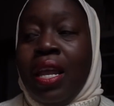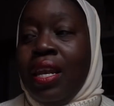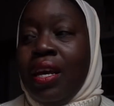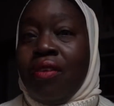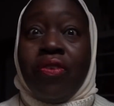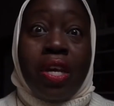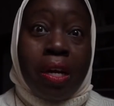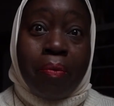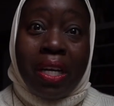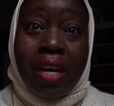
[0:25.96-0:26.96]
Now, if you
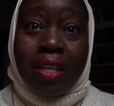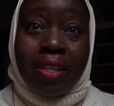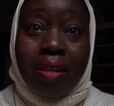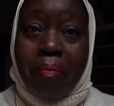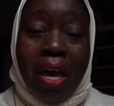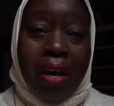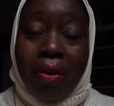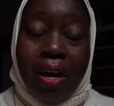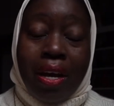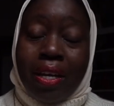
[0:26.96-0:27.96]
hear my dogs in the
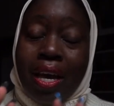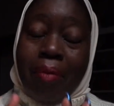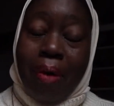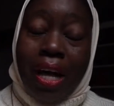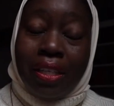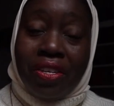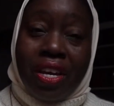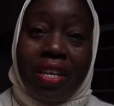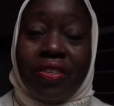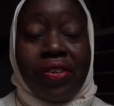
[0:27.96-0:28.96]
background, I
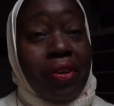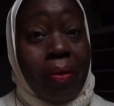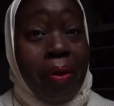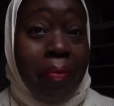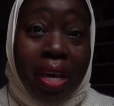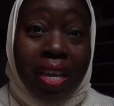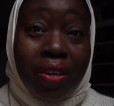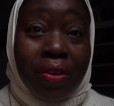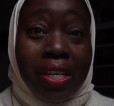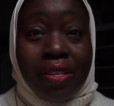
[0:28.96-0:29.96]
apologize. They're going to be making
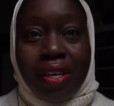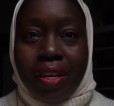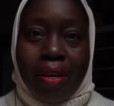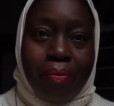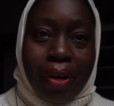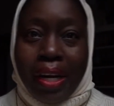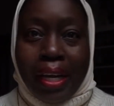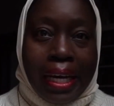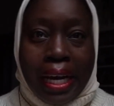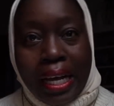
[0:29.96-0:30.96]
noise. They keep running
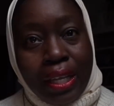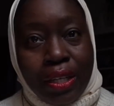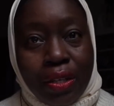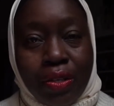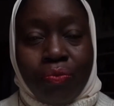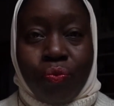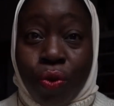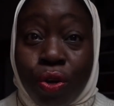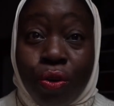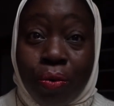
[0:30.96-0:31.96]
in and out of this
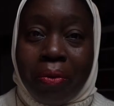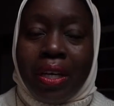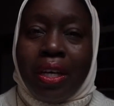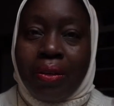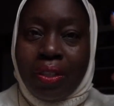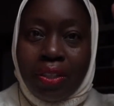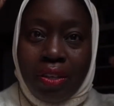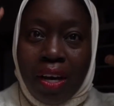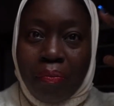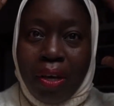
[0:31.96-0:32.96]
room, which is
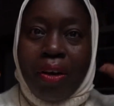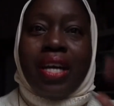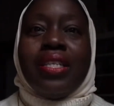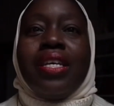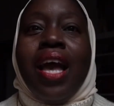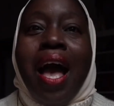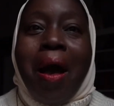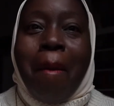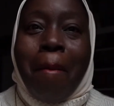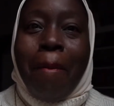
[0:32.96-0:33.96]
driving me crazy,
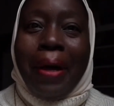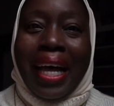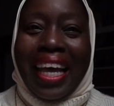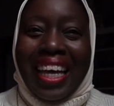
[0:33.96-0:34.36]
but